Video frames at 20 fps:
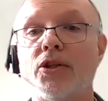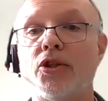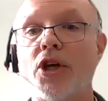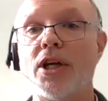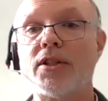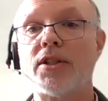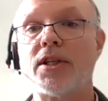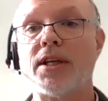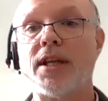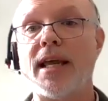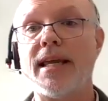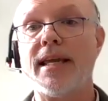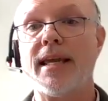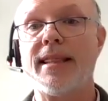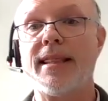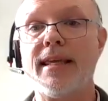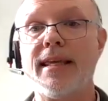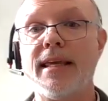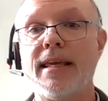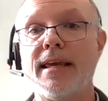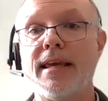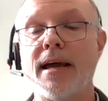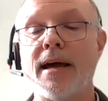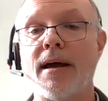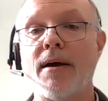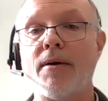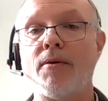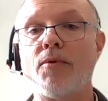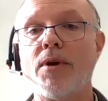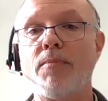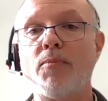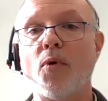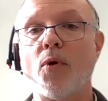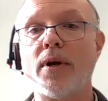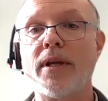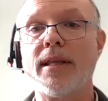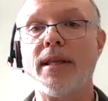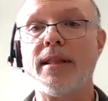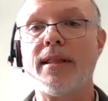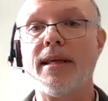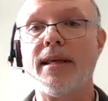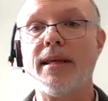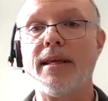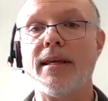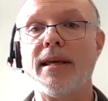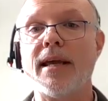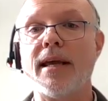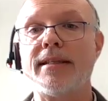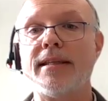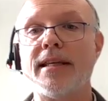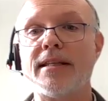Just like the reporting the